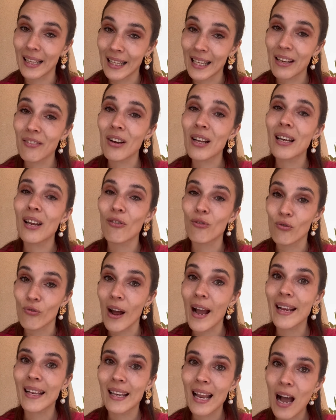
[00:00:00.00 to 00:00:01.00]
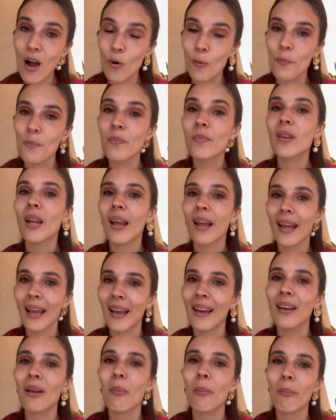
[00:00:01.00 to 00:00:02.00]
even right now
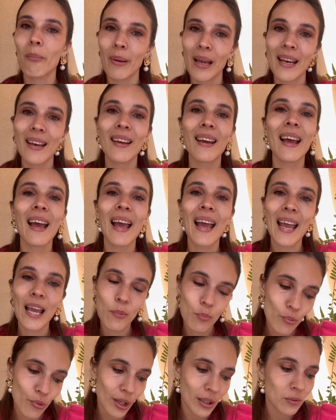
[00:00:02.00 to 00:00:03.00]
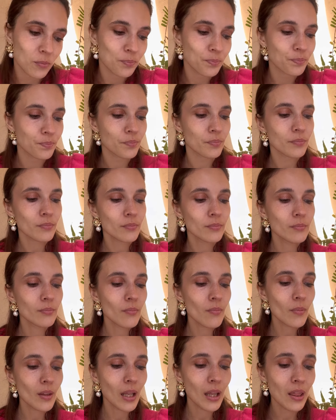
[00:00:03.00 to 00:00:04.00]
in mid-April.
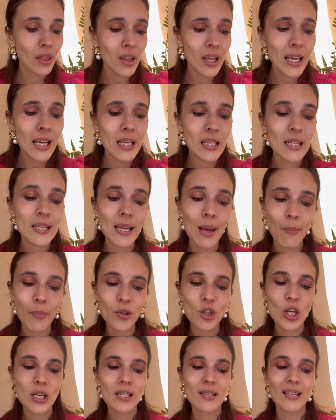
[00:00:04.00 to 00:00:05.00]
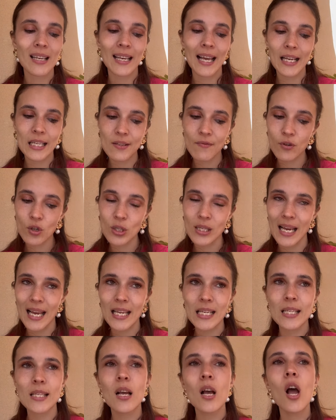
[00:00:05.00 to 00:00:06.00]
The temperatures the next few
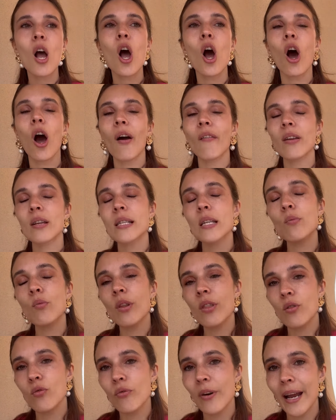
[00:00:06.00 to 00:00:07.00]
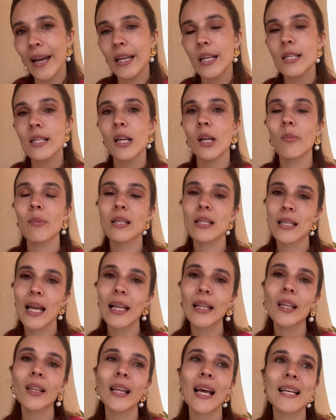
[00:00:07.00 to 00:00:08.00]
days, obviously with the rain, it's going to be
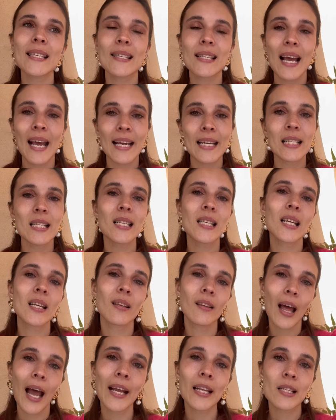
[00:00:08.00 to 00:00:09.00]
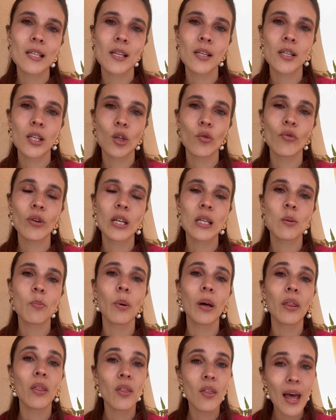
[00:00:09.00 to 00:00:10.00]
slightly less, 18, 19 degrees.
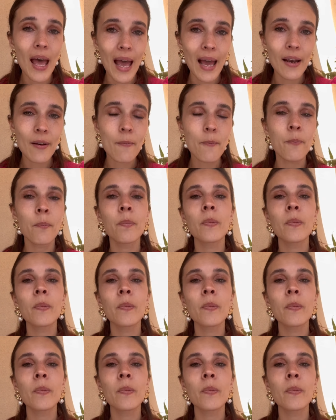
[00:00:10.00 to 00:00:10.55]
But then